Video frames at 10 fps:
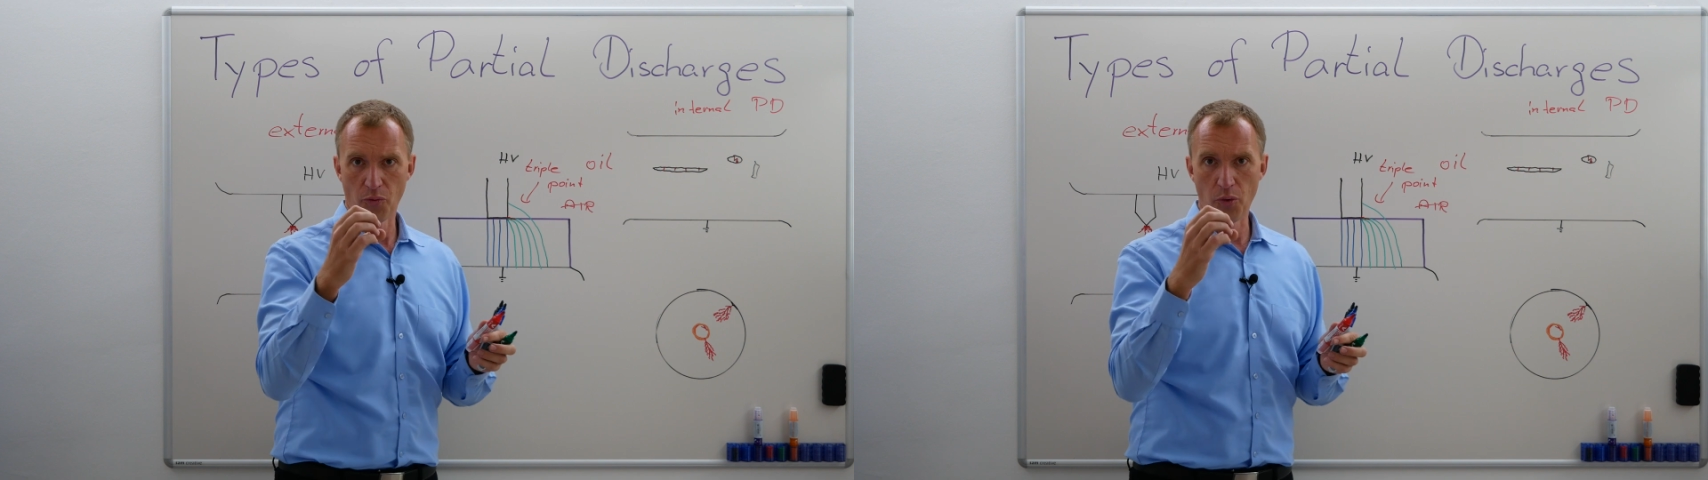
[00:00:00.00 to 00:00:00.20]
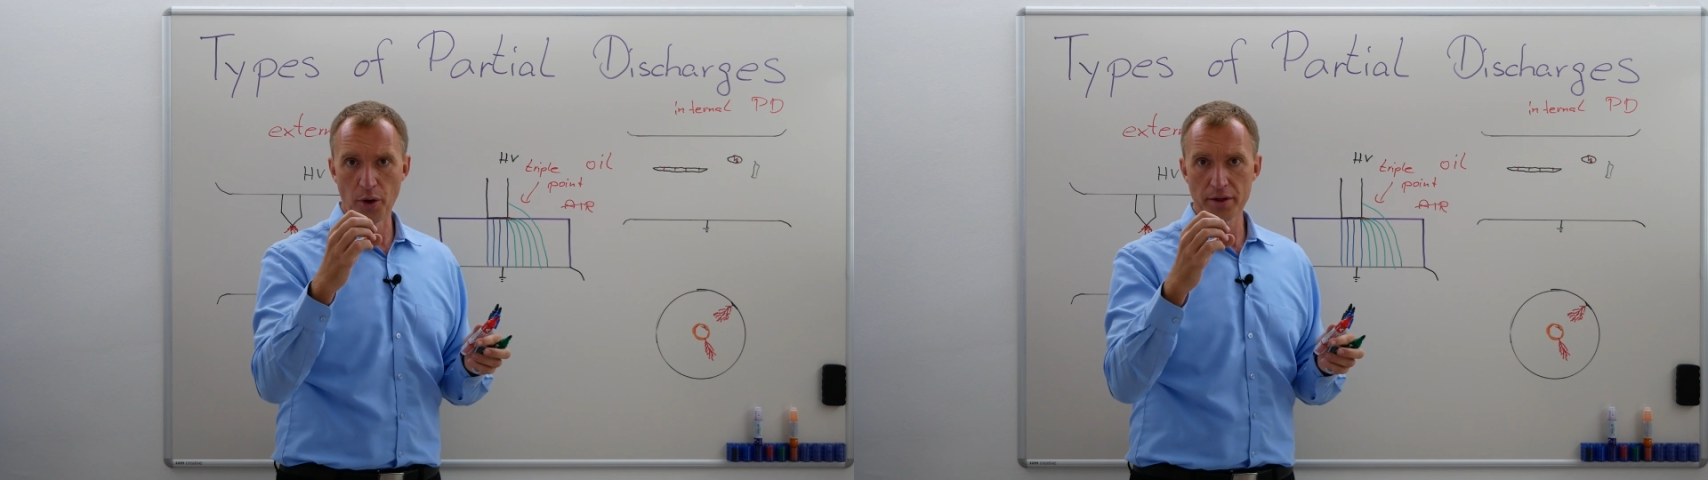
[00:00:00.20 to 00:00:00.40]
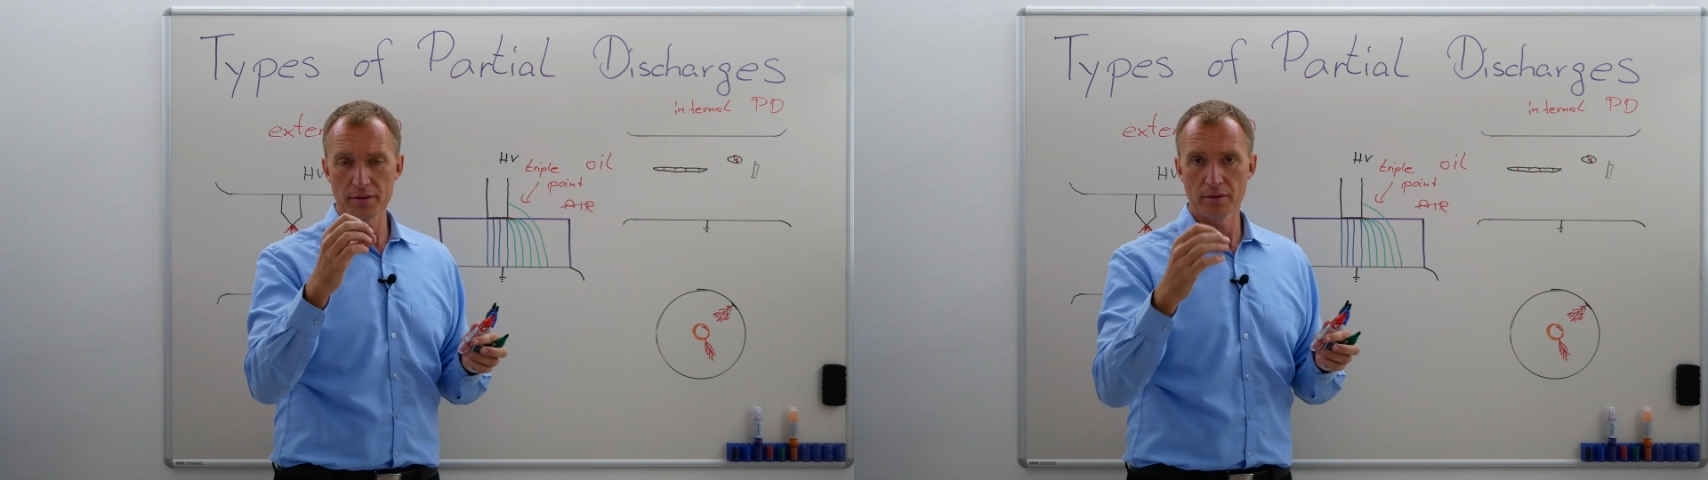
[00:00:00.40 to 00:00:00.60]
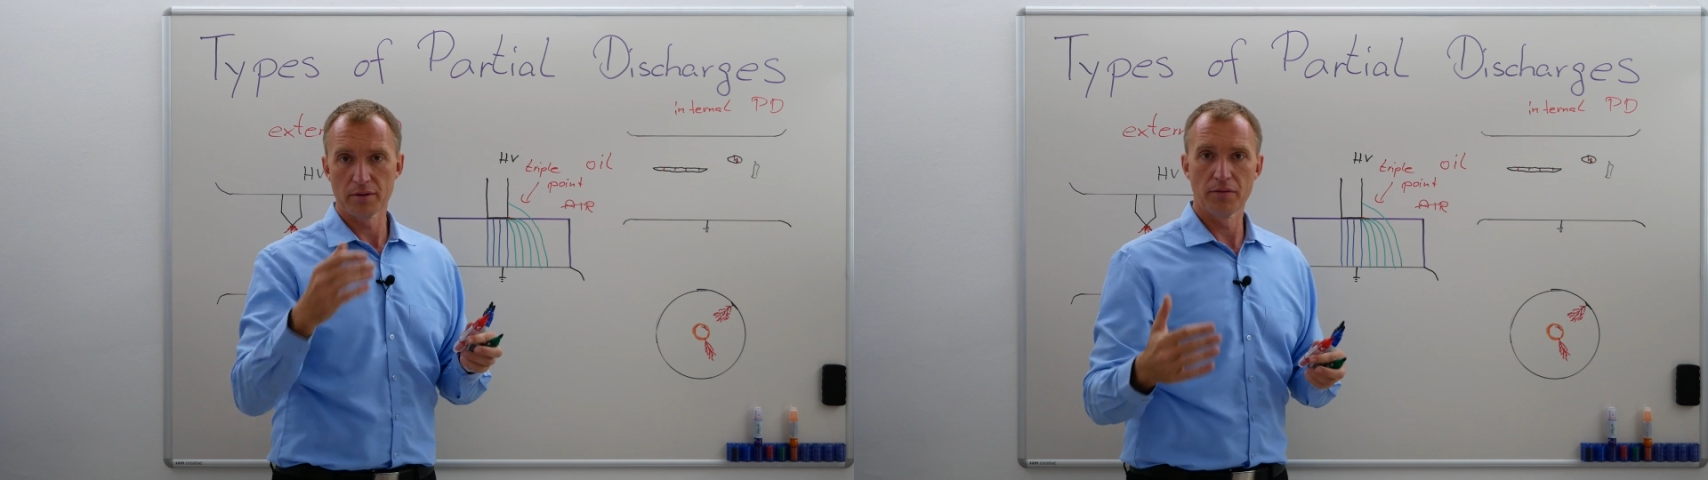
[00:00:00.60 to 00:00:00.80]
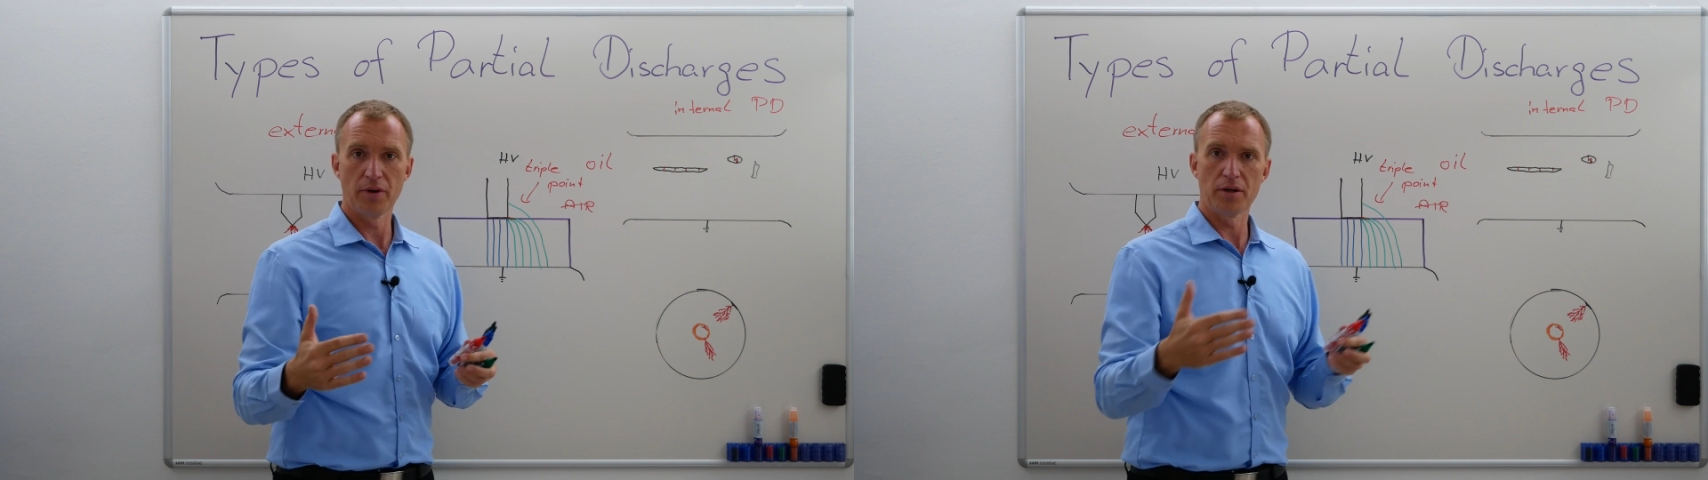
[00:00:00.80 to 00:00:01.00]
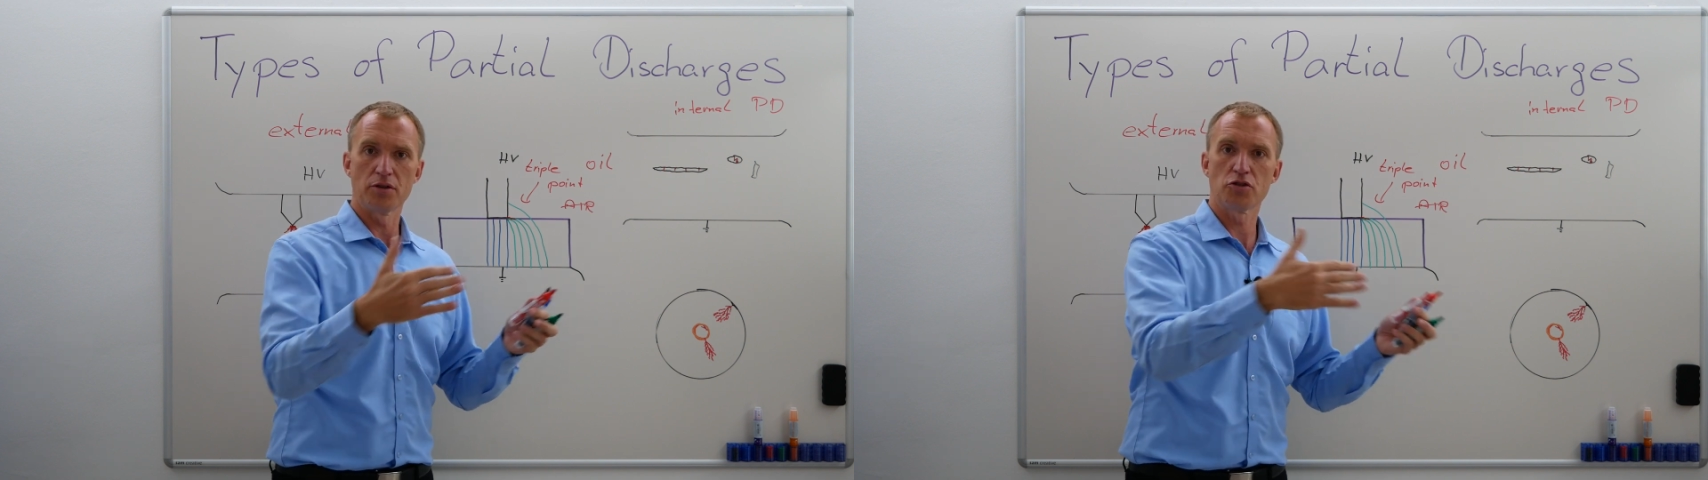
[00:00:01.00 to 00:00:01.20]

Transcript: void where a